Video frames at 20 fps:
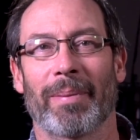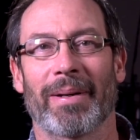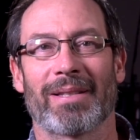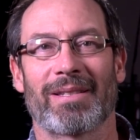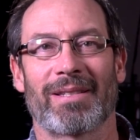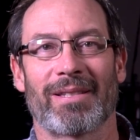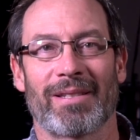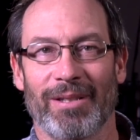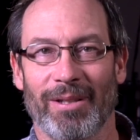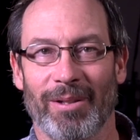
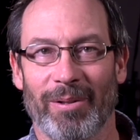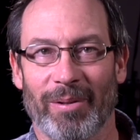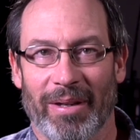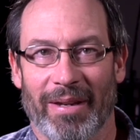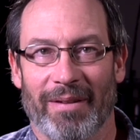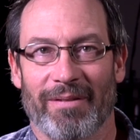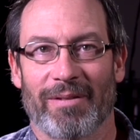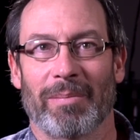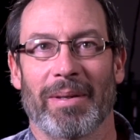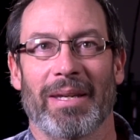but still
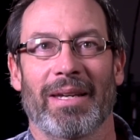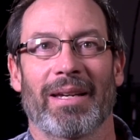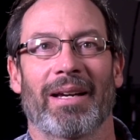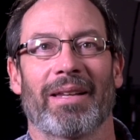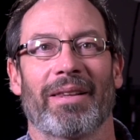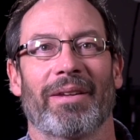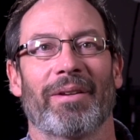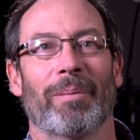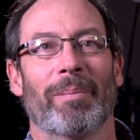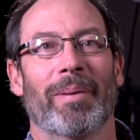gives me
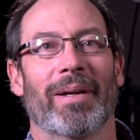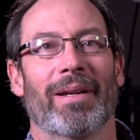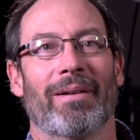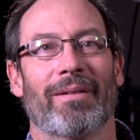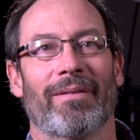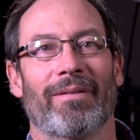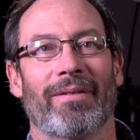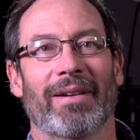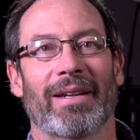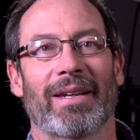a little bit
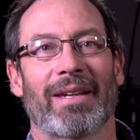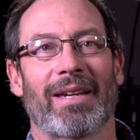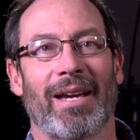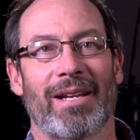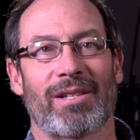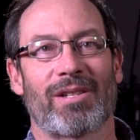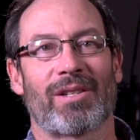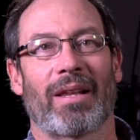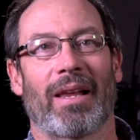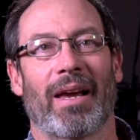of
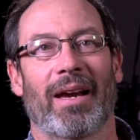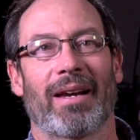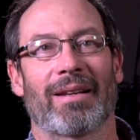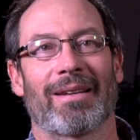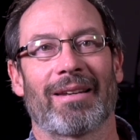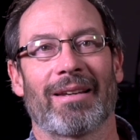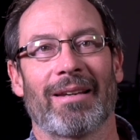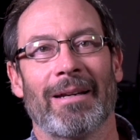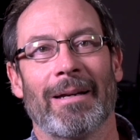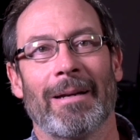catch
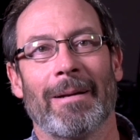light